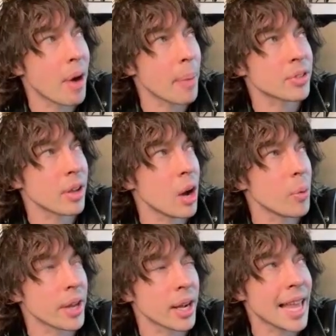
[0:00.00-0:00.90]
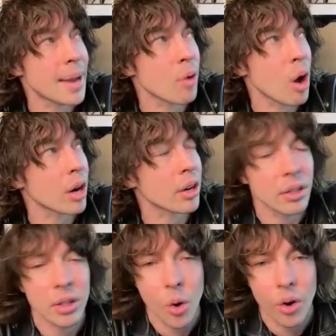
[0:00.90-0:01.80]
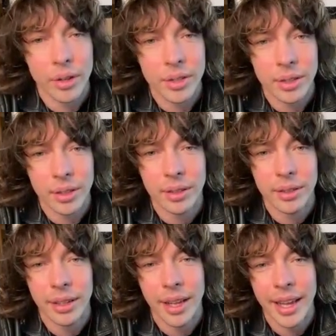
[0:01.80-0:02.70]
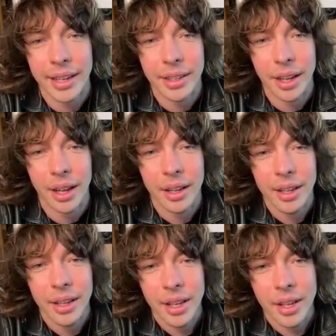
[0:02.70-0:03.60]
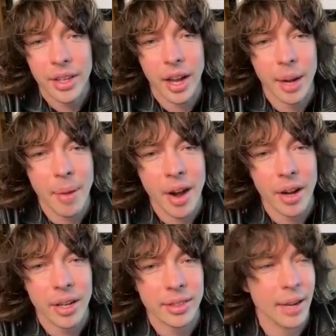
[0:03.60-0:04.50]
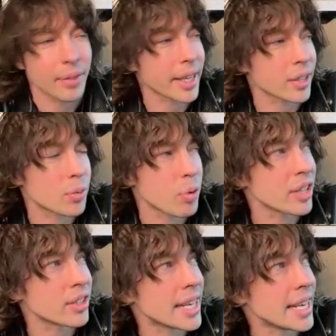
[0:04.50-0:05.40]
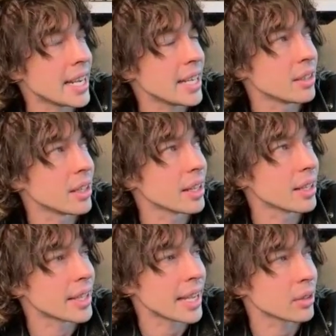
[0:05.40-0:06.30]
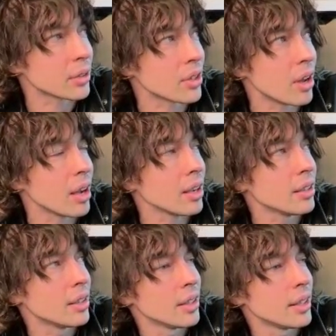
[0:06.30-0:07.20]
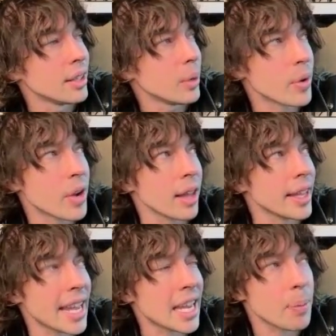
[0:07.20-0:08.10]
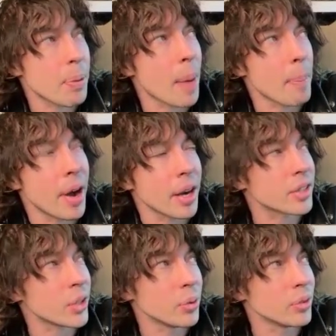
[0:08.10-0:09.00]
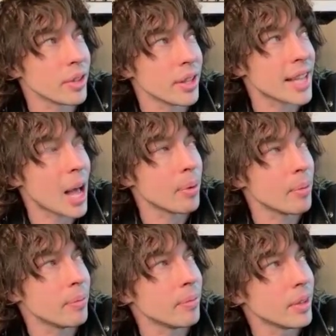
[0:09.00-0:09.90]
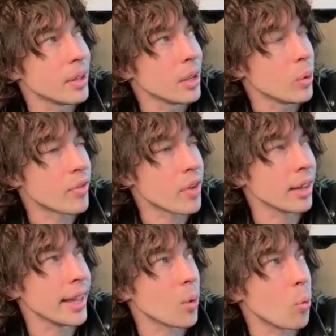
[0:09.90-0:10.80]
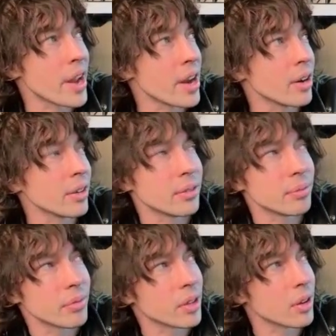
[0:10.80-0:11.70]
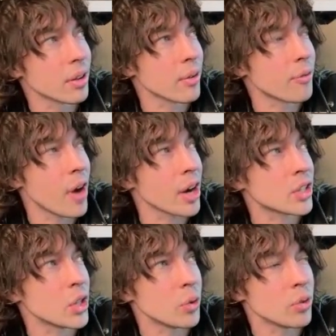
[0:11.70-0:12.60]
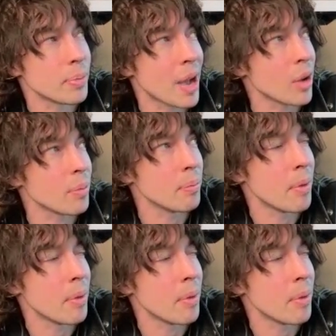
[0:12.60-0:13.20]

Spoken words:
pop song with a glam rock chorus. And Young in America is kind of like a Springsteen-y killer song. We've got like Iggy Pop punk tunes on this album. We've got like weird funk tunes about